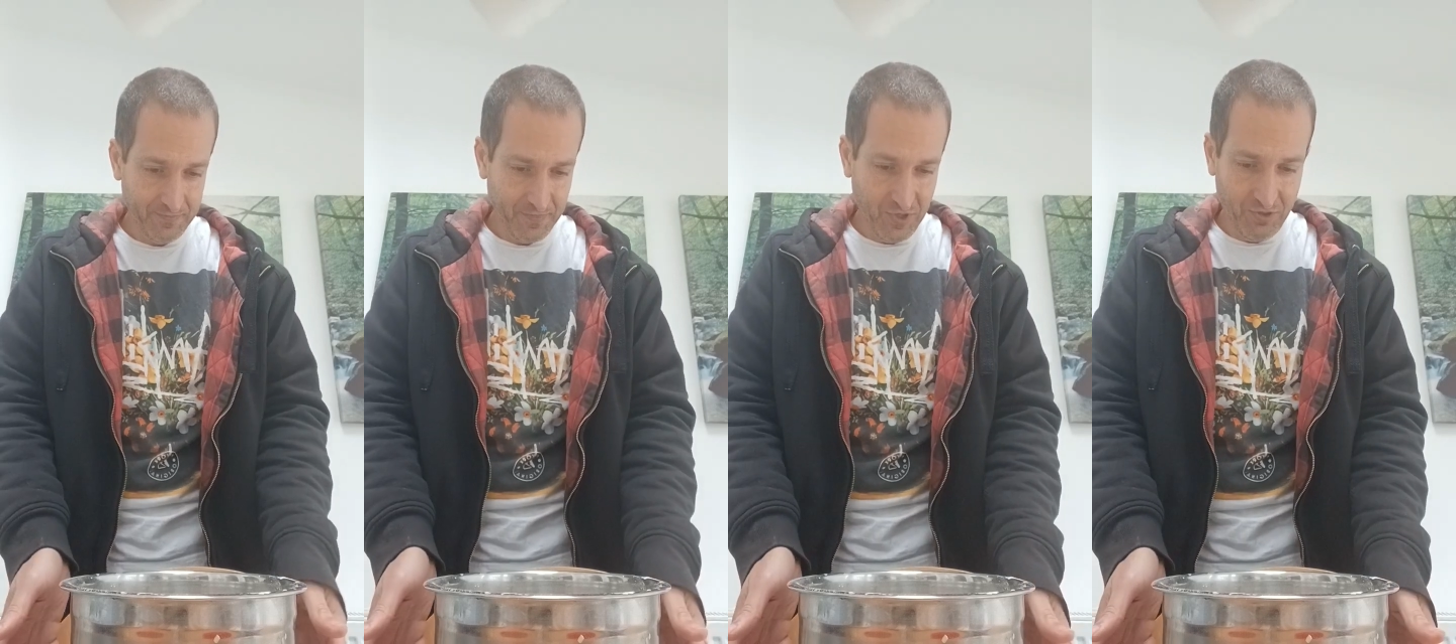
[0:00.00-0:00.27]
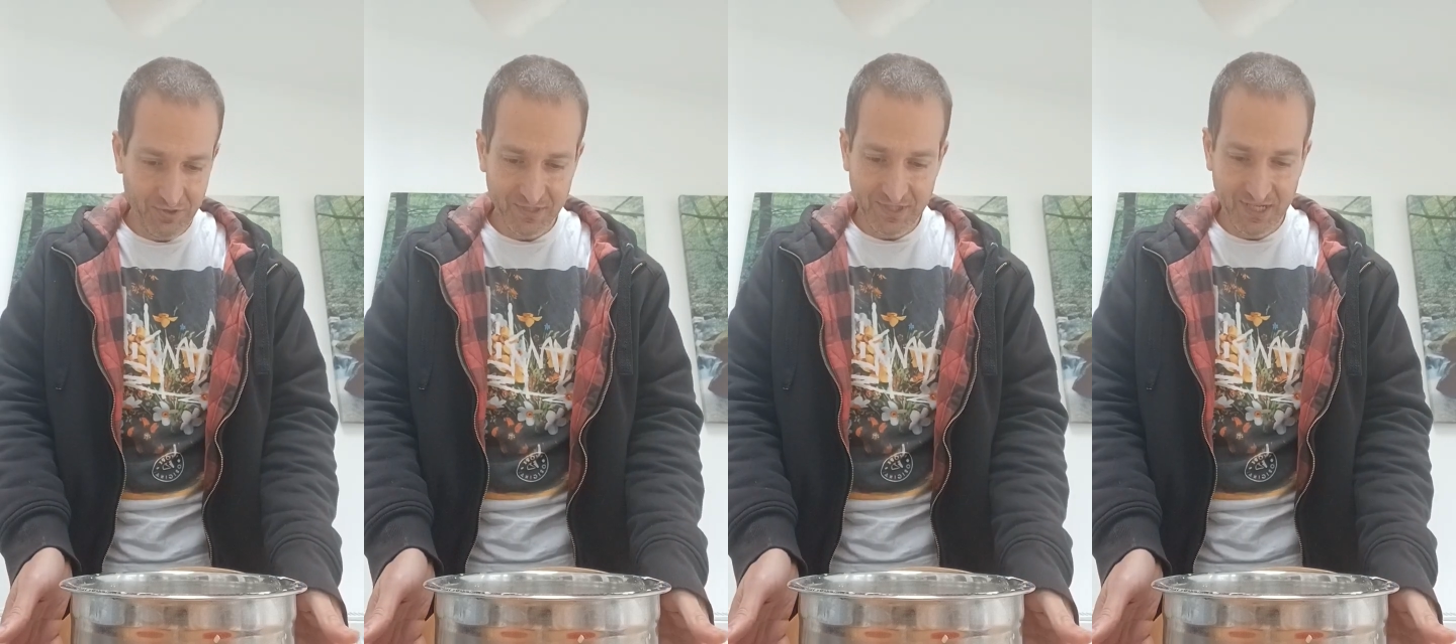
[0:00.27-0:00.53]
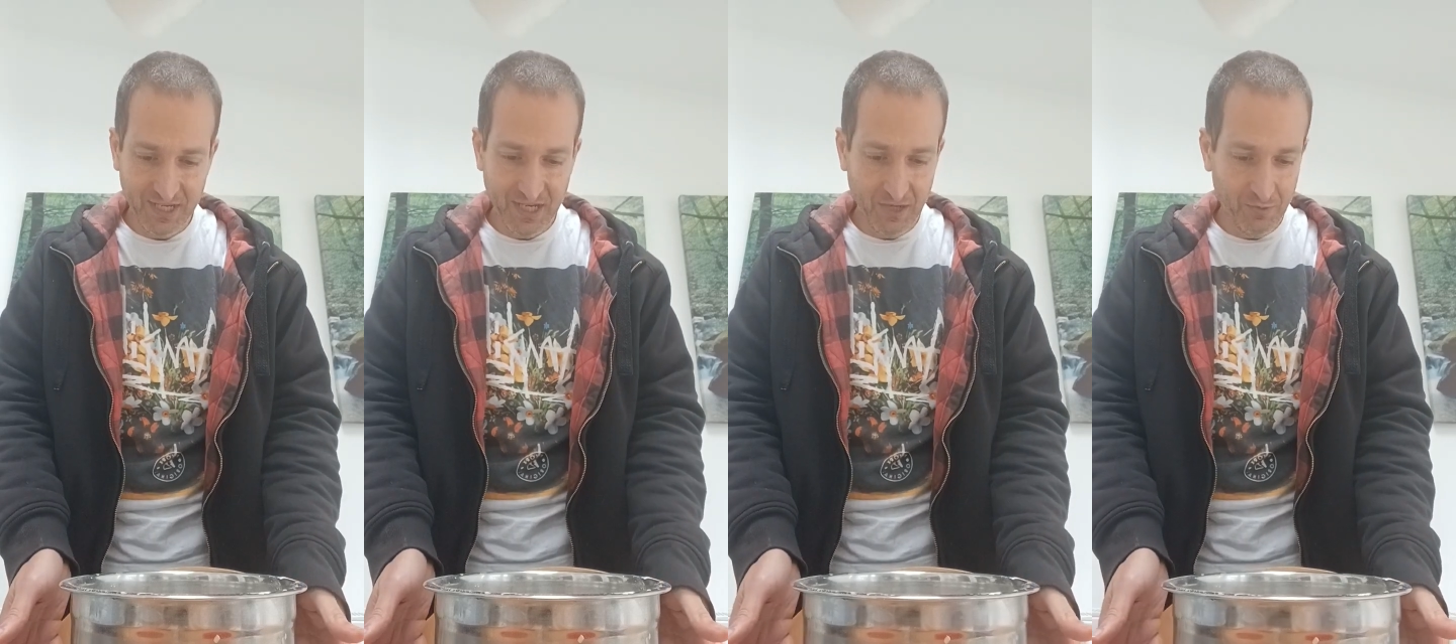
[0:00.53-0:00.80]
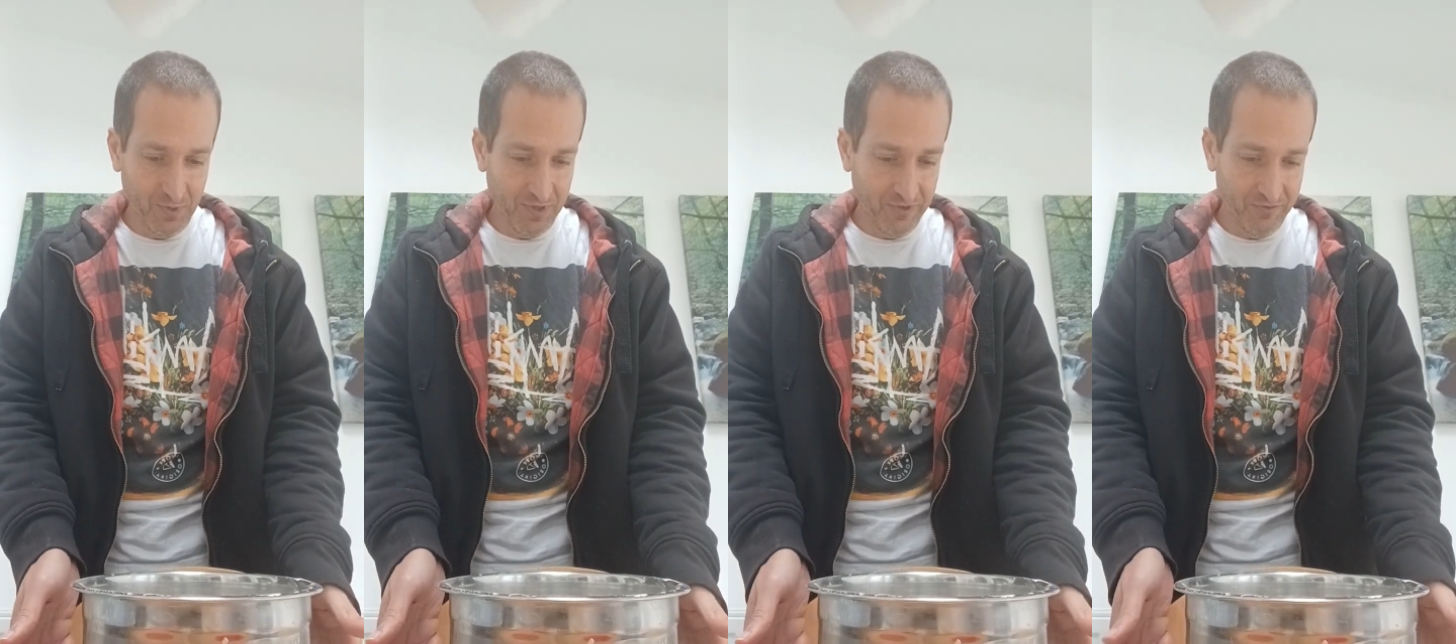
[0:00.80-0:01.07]
continue
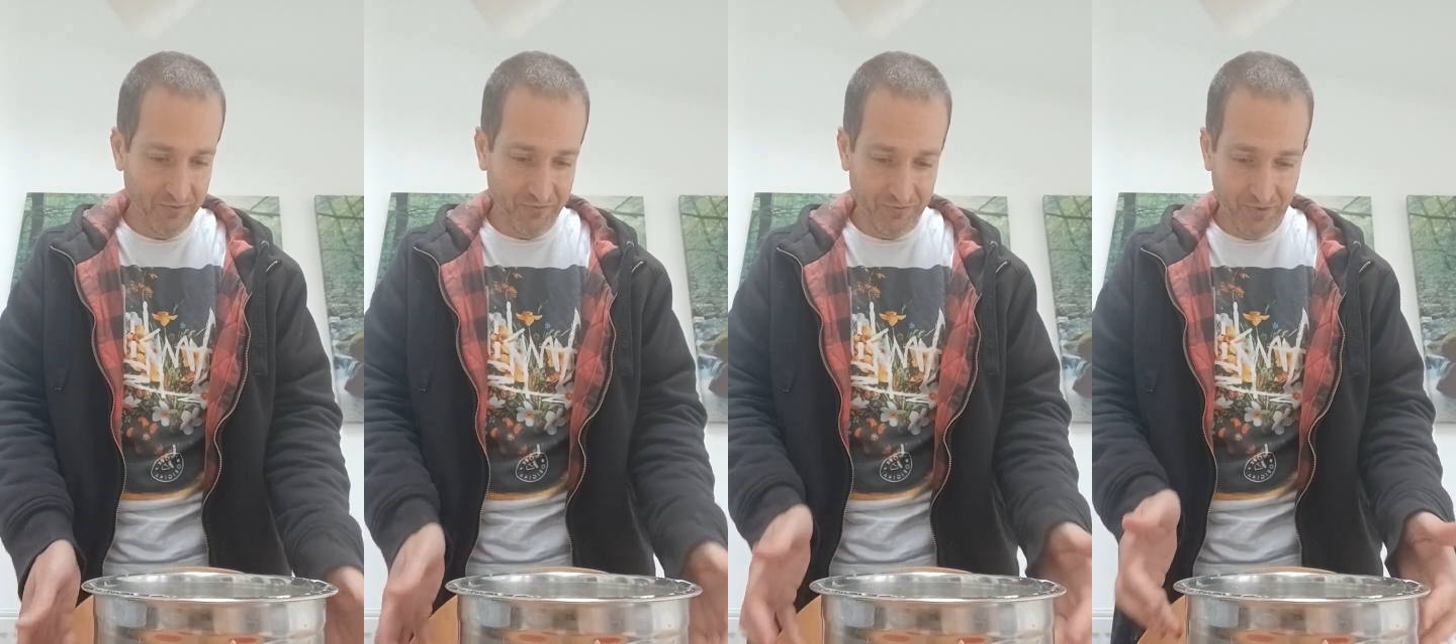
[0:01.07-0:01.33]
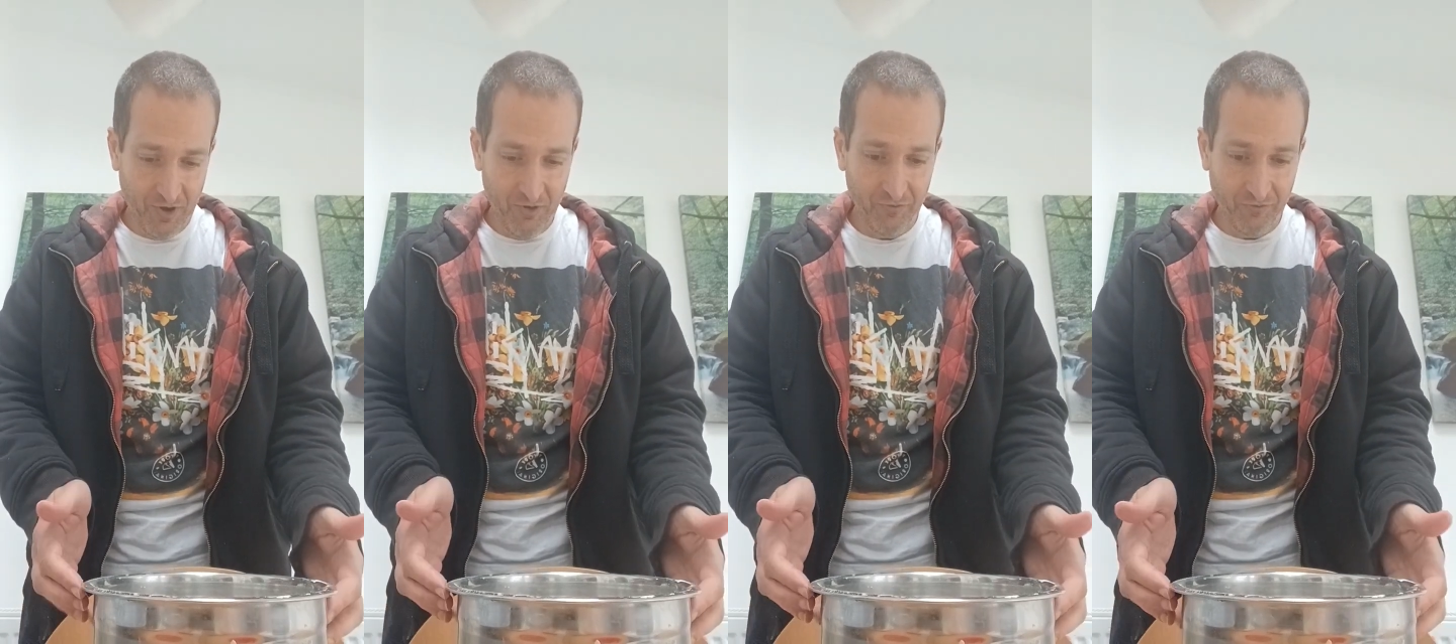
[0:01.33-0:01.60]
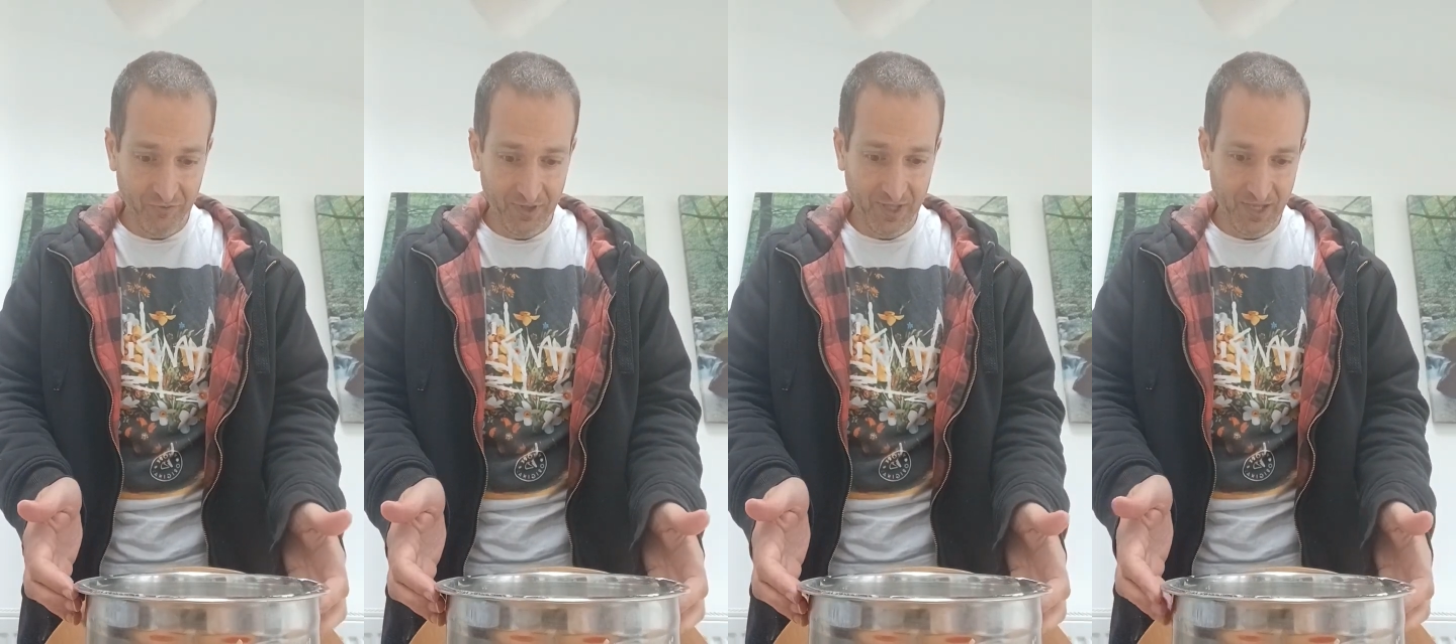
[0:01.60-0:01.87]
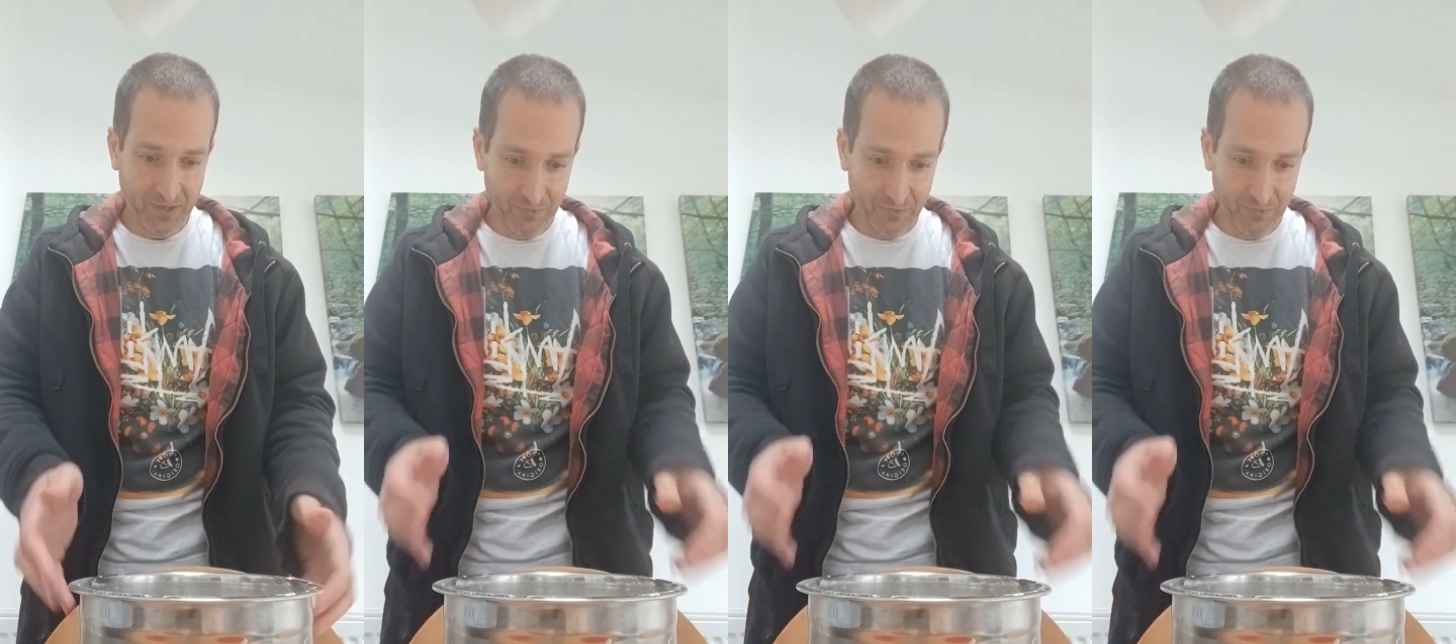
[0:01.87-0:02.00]
with hopefully